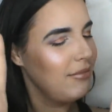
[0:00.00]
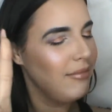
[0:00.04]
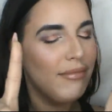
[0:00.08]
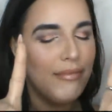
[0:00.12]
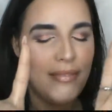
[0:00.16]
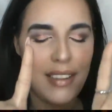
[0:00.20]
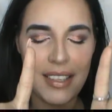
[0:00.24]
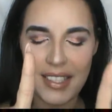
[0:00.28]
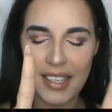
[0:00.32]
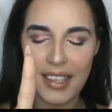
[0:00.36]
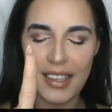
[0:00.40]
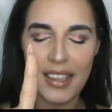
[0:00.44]

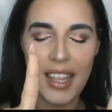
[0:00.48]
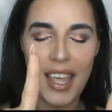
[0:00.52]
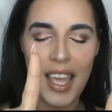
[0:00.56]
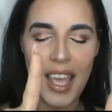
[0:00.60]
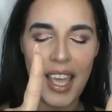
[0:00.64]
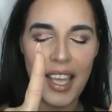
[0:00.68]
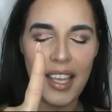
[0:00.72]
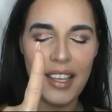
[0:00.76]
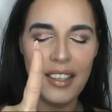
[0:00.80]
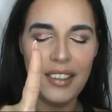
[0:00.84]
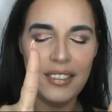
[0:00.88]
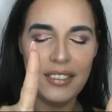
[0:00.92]
It's a
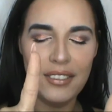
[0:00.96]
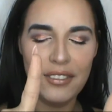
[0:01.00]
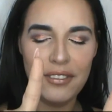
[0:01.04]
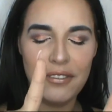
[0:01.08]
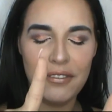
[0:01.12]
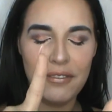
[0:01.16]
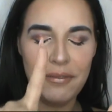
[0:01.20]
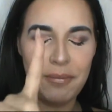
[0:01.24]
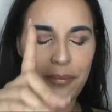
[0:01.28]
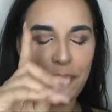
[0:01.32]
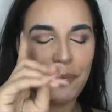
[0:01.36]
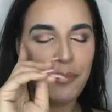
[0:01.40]
thing.
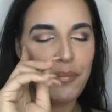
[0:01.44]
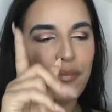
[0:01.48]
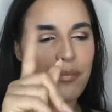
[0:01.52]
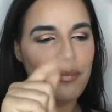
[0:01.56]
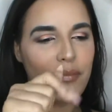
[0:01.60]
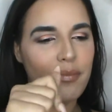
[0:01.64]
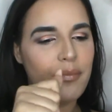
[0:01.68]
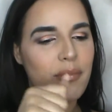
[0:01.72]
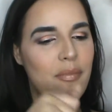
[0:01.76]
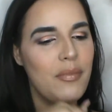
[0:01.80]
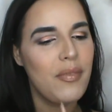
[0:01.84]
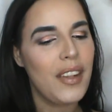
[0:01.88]

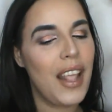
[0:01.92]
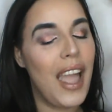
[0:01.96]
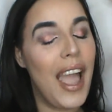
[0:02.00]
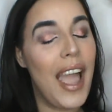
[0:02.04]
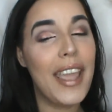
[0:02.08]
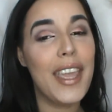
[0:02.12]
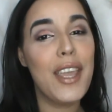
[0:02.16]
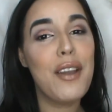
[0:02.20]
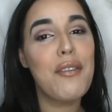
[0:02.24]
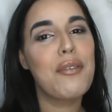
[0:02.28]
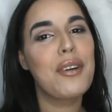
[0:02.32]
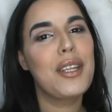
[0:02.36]

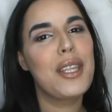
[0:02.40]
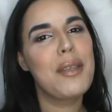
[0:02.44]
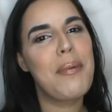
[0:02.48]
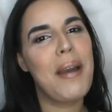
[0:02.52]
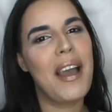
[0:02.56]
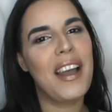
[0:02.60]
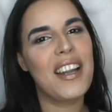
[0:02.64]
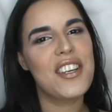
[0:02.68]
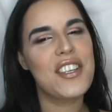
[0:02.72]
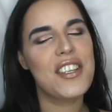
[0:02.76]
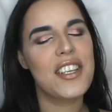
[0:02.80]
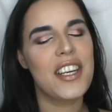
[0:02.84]
I get really
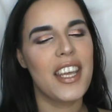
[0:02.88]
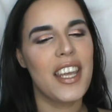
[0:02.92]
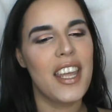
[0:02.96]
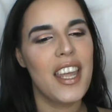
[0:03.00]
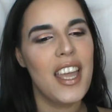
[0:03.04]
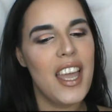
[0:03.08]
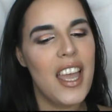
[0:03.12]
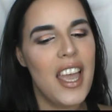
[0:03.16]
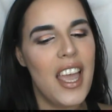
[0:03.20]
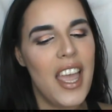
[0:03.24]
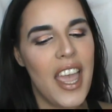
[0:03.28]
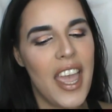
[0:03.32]
passionate,
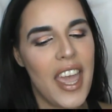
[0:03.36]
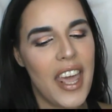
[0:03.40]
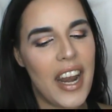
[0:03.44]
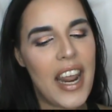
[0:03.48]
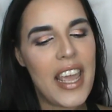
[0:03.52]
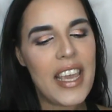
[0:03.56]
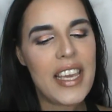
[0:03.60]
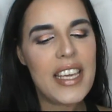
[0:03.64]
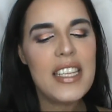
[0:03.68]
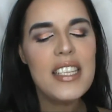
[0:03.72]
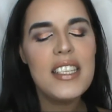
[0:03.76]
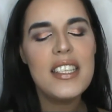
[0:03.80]
and
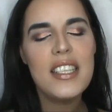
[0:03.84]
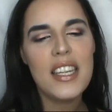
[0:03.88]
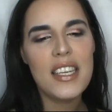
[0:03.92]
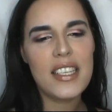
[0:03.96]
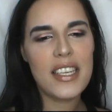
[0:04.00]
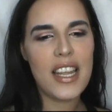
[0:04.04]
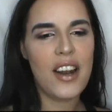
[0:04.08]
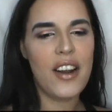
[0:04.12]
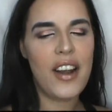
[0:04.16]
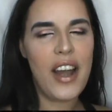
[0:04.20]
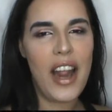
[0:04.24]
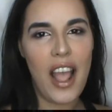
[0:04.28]
I can
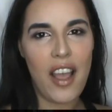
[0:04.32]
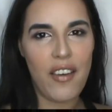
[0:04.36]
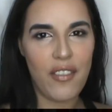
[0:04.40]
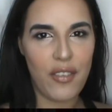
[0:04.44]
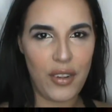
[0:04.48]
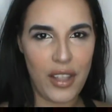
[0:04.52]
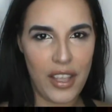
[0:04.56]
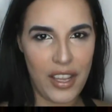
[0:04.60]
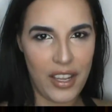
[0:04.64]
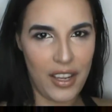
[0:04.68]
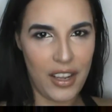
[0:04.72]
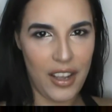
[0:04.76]
sit down and have
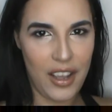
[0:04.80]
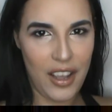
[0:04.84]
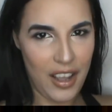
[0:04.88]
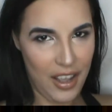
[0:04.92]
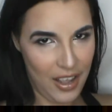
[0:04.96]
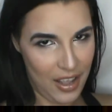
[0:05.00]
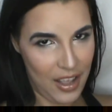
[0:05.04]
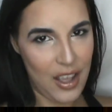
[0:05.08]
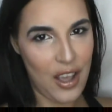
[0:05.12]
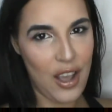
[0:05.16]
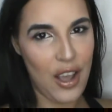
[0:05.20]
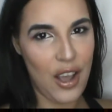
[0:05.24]
like
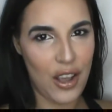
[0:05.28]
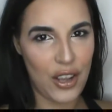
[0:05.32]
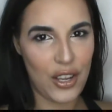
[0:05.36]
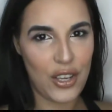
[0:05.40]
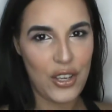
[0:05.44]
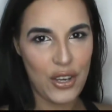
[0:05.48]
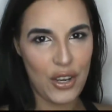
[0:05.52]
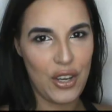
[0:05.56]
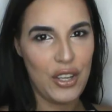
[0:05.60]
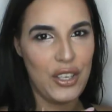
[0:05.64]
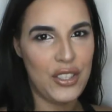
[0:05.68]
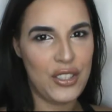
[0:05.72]
a
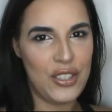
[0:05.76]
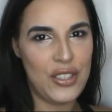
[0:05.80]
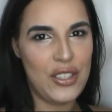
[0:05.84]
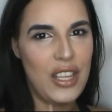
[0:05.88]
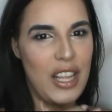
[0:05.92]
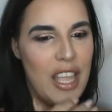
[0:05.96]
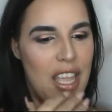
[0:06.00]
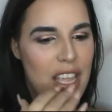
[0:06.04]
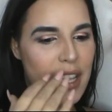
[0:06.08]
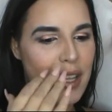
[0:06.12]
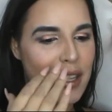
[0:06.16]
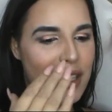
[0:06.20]
good
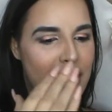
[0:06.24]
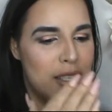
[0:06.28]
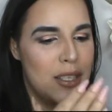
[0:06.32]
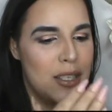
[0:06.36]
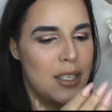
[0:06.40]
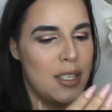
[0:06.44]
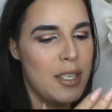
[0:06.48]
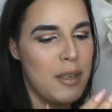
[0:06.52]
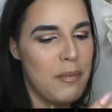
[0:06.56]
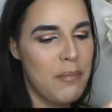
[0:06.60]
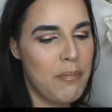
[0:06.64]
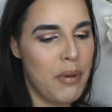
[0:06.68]

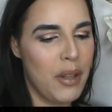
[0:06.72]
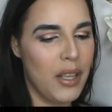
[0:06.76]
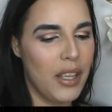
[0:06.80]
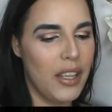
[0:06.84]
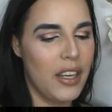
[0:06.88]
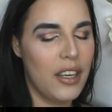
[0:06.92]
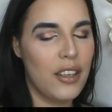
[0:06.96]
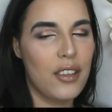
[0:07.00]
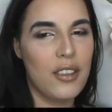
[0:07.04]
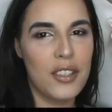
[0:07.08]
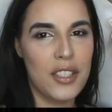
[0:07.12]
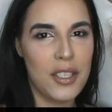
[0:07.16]

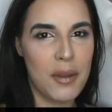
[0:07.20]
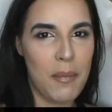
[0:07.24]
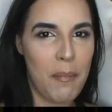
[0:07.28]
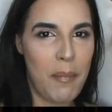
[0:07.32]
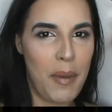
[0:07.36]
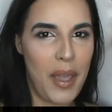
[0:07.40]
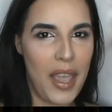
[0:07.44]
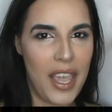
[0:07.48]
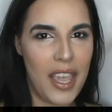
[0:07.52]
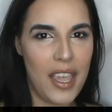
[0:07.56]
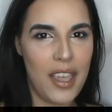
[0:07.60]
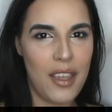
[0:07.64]
political
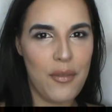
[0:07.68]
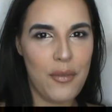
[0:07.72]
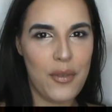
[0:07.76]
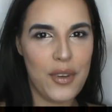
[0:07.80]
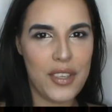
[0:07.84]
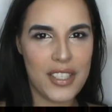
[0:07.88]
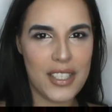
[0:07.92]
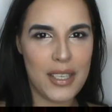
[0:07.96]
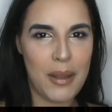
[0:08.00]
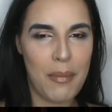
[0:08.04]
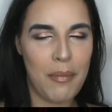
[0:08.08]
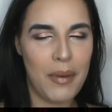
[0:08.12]
debate
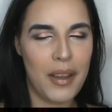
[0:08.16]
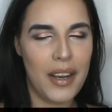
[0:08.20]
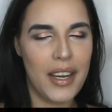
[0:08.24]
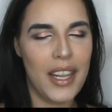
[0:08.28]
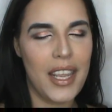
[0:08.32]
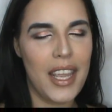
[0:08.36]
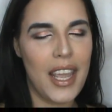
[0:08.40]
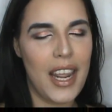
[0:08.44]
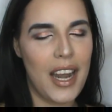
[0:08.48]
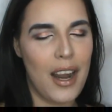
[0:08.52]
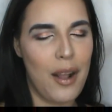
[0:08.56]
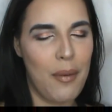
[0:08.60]
with
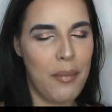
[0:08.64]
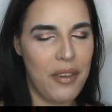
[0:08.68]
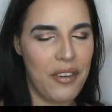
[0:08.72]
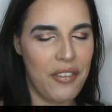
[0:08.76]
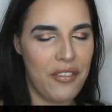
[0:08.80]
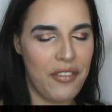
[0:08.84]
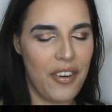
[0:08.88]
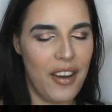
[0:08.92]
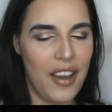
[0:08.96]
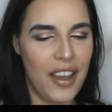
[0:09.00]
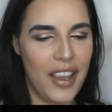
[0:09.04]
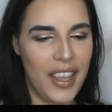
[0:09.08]
somebody and I'll be
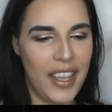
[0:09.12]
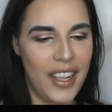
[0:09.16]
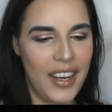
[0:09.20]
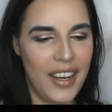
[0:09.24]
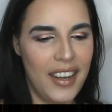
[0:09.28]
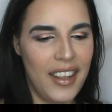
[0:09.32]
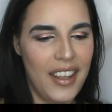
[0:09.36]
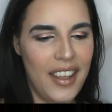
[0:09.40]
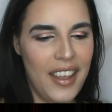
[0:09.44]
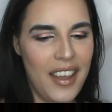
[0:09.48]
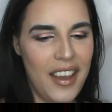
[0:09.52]
fine.